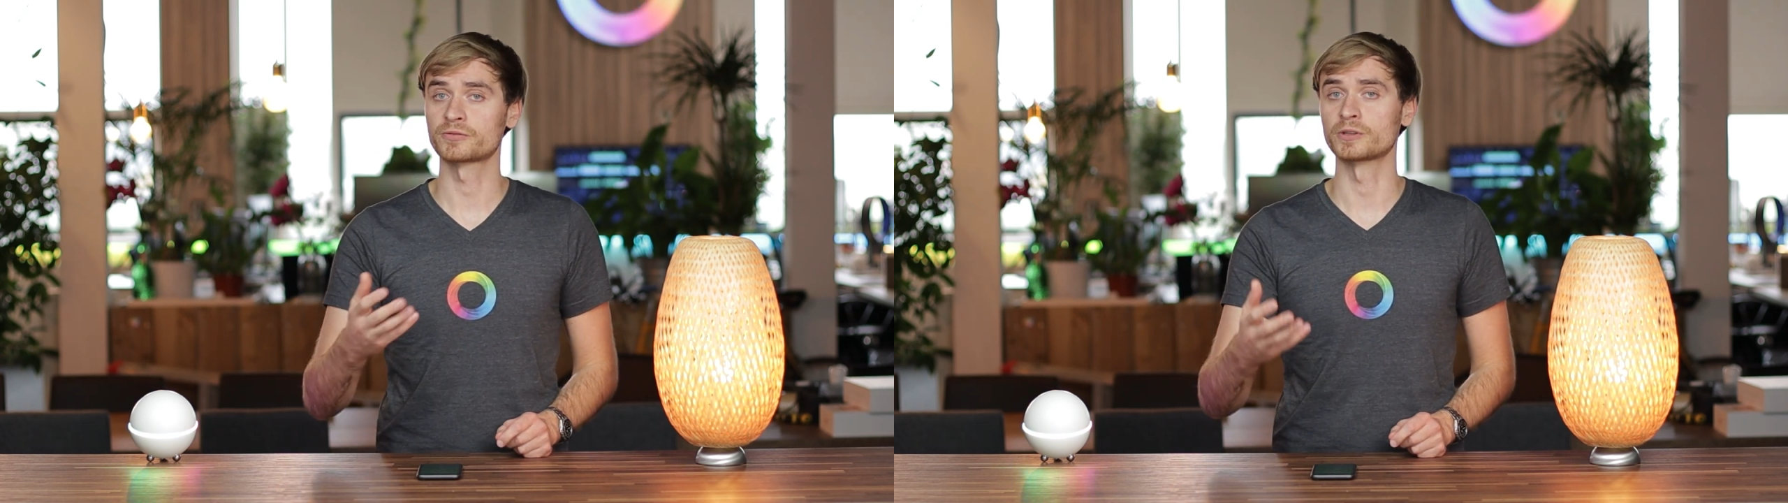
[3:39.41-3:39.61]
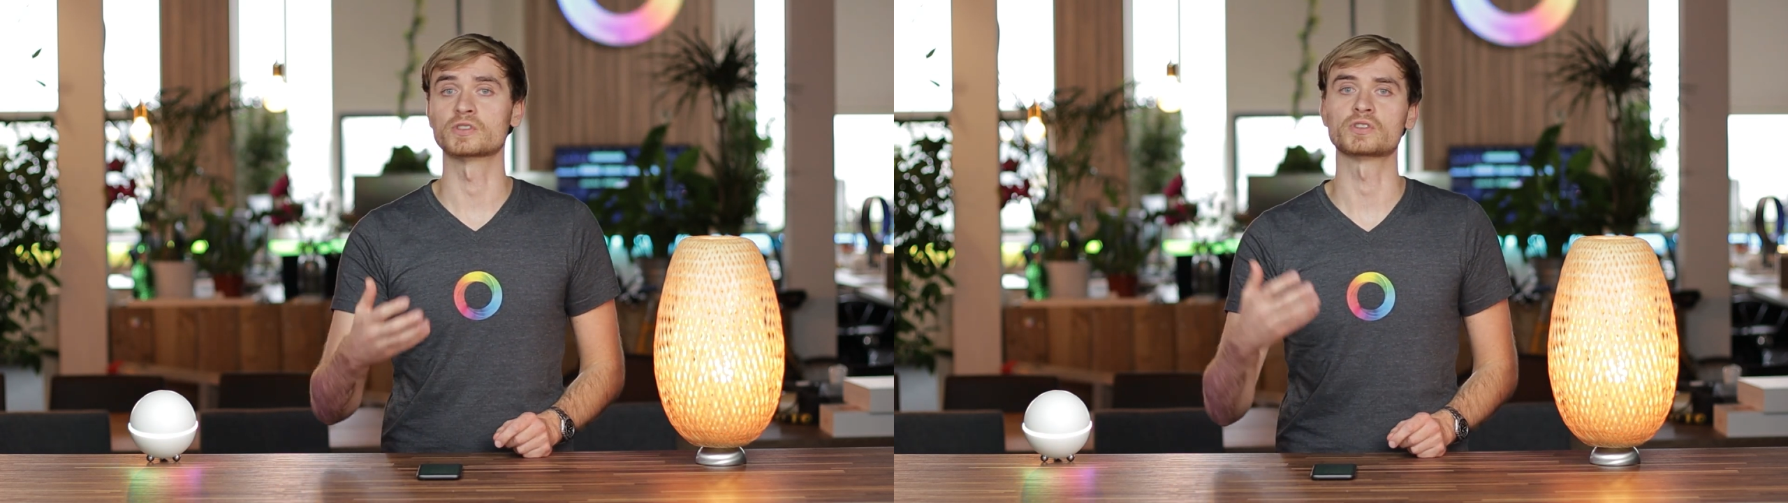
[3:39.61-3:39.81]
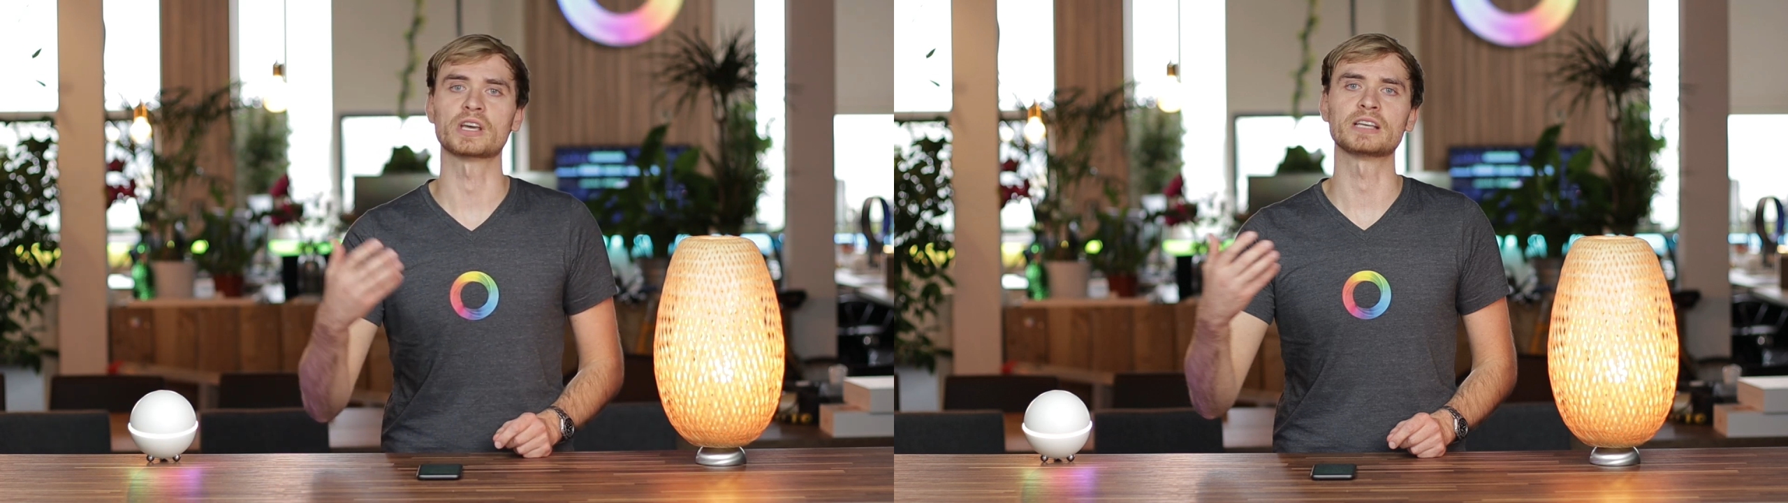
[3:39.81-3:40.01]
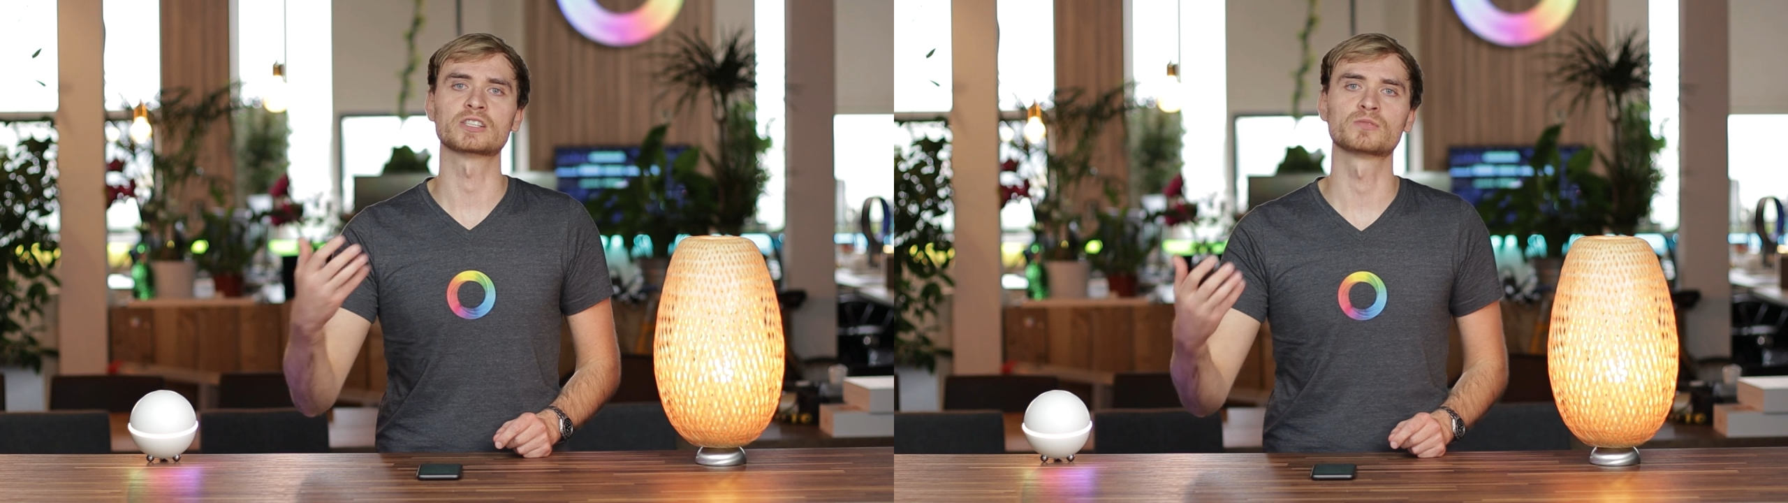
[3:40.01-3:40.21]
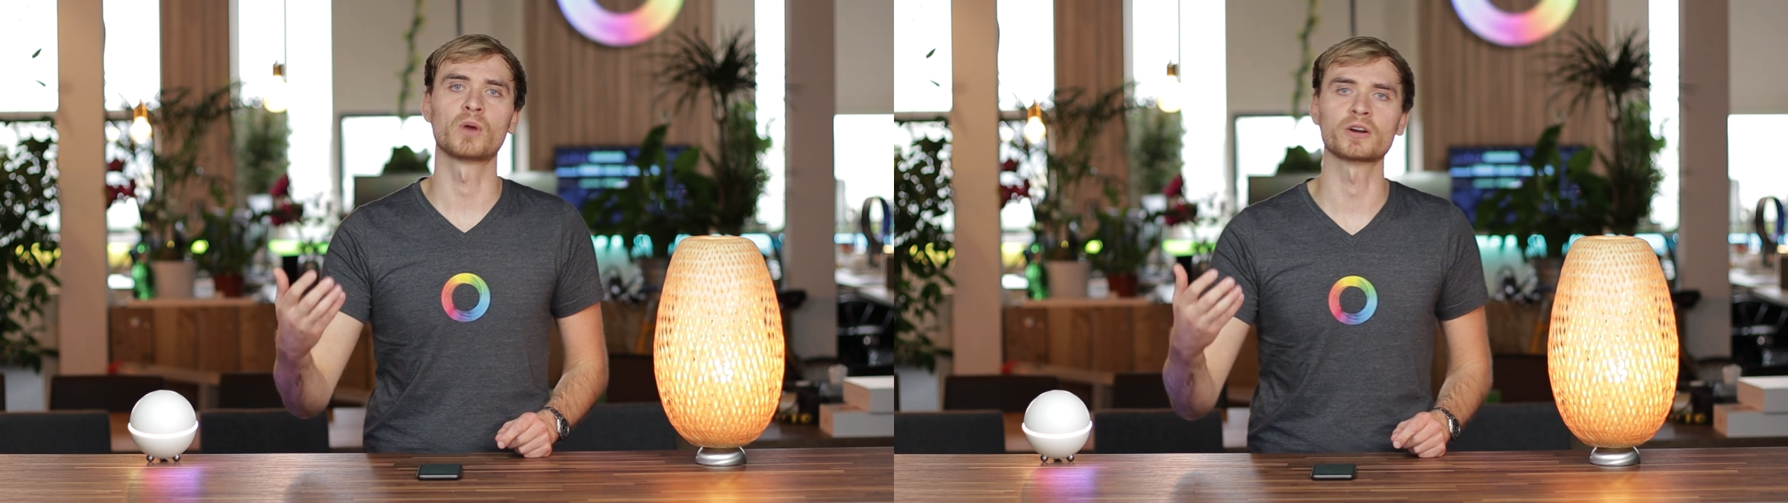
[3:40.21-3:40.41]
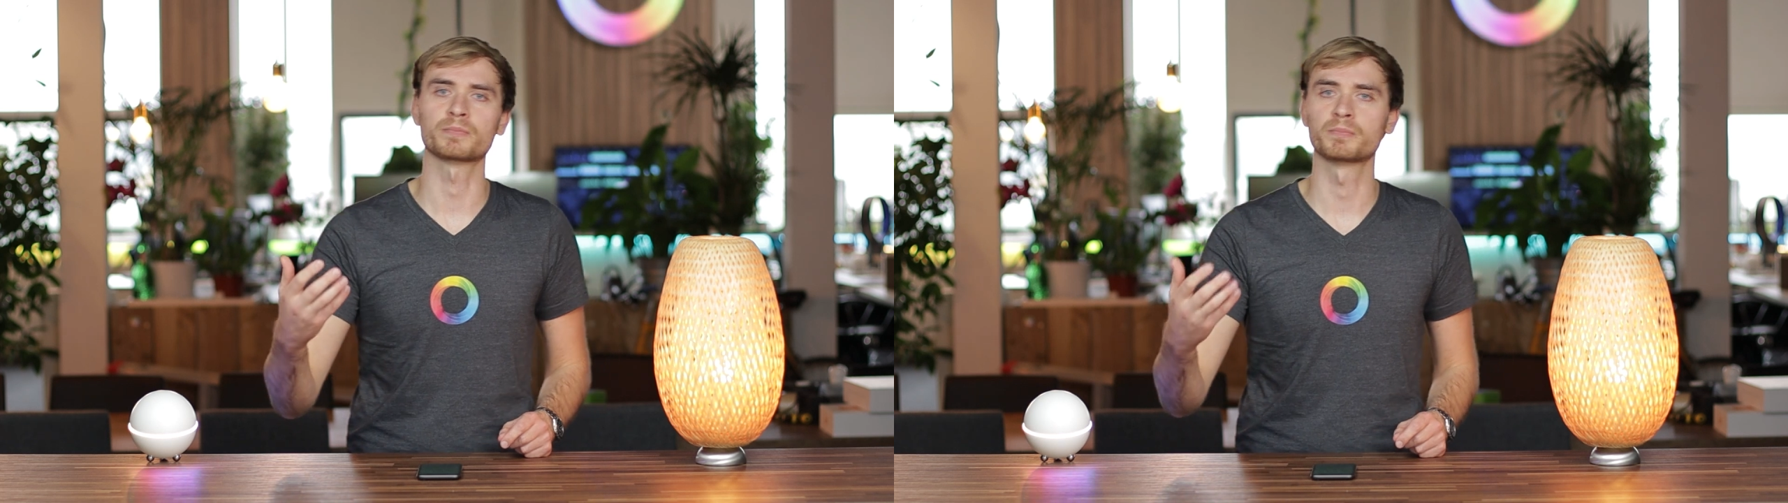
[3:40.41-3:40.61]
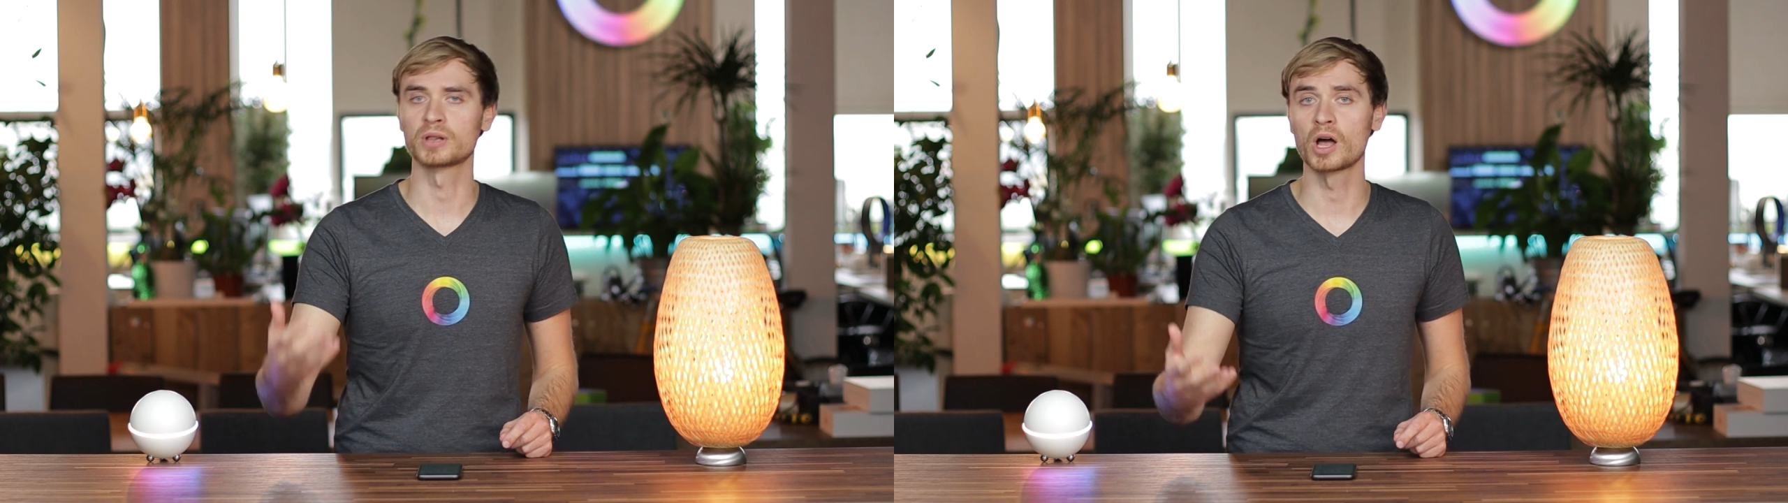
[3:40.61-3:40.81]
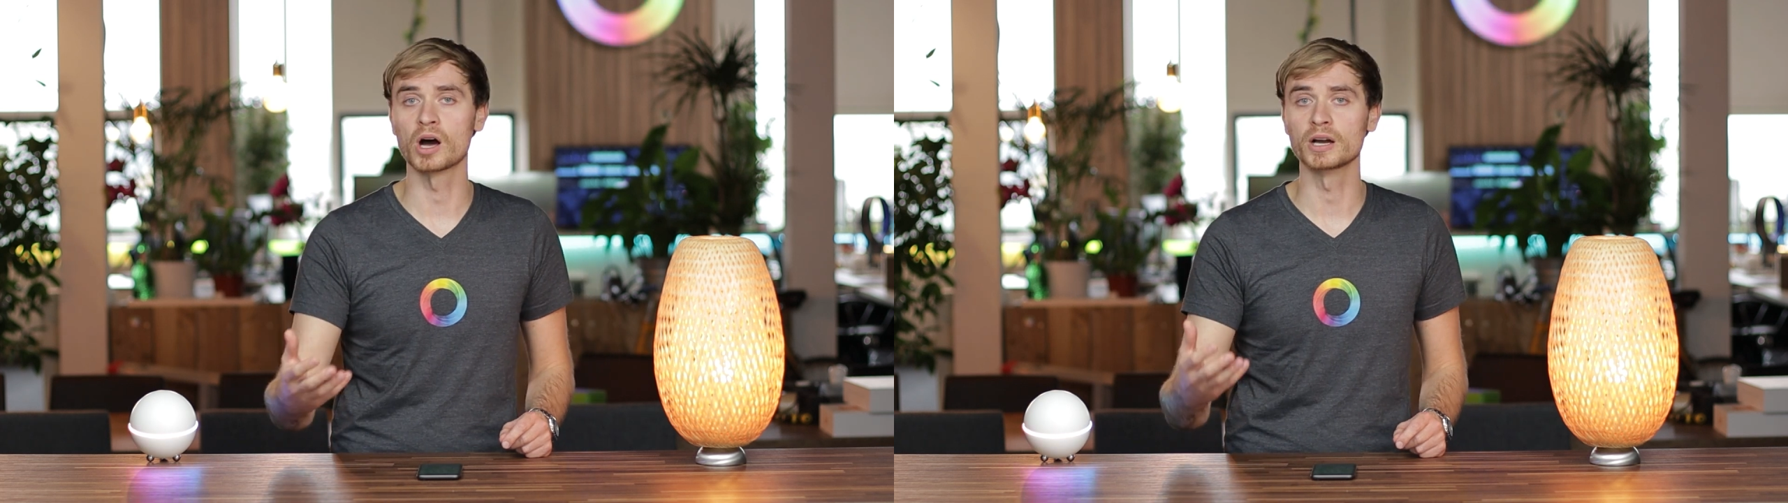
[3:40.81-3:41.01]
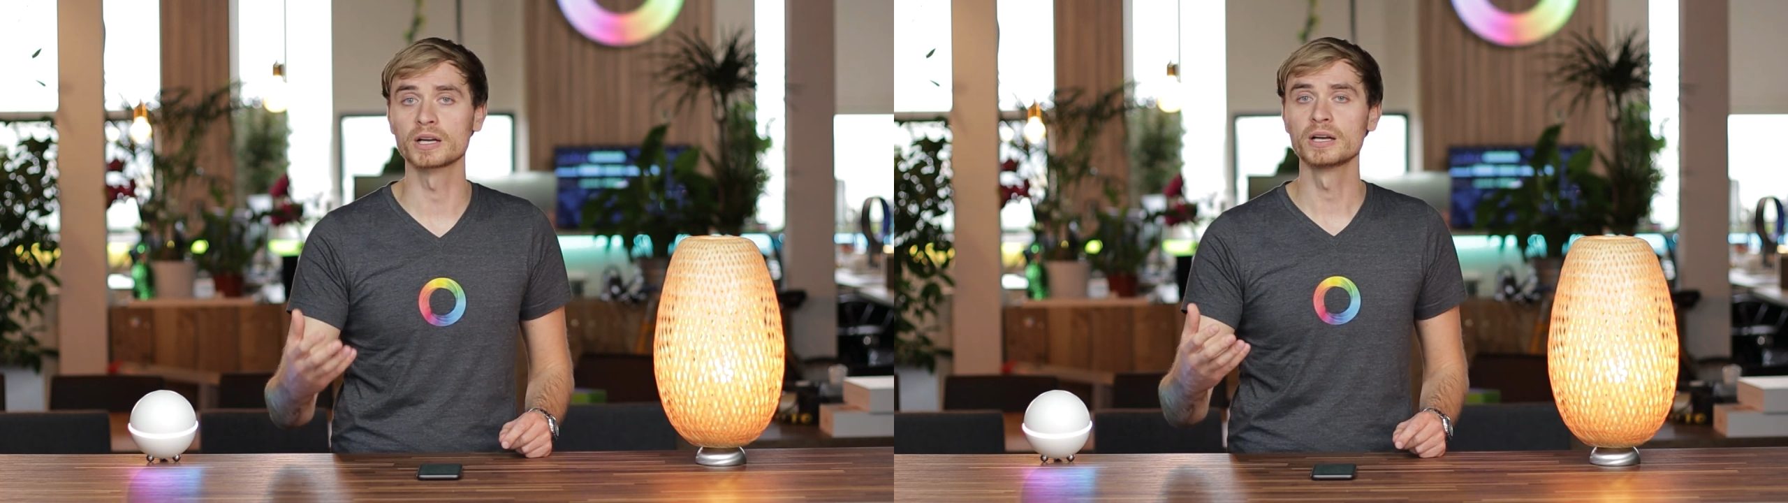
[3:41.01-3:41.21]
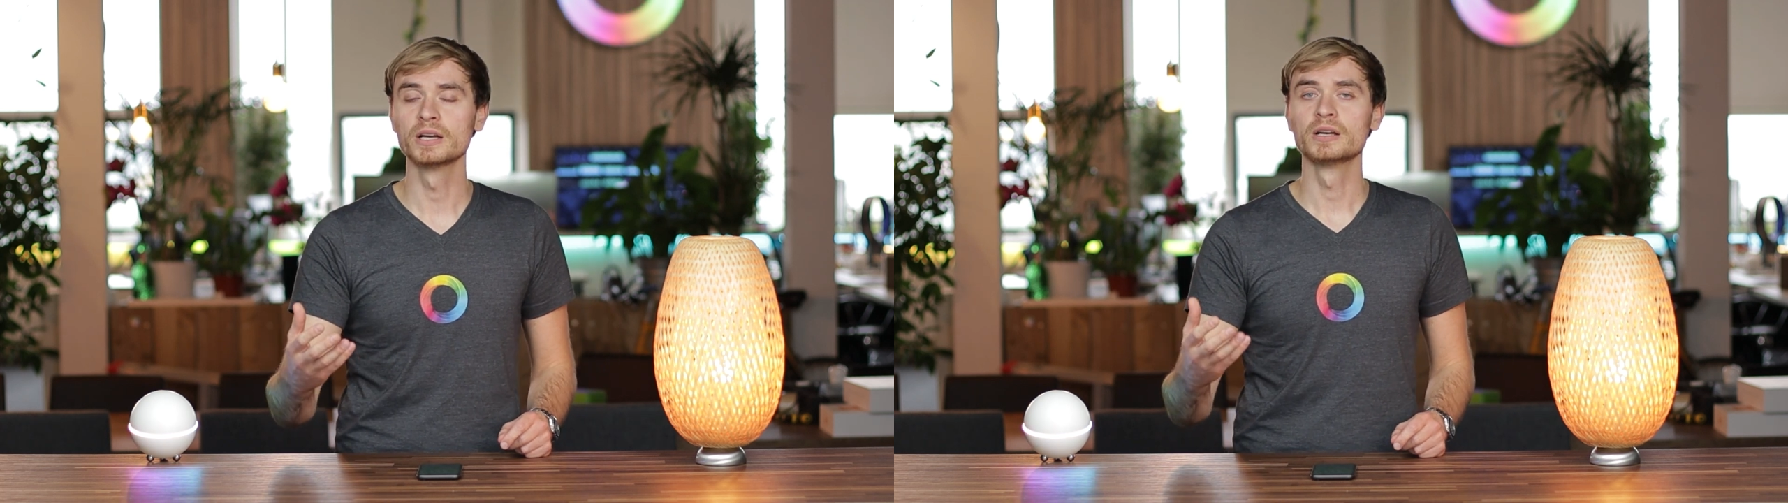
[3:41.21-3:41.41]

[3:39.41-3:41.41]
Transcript: For instance, a smart plug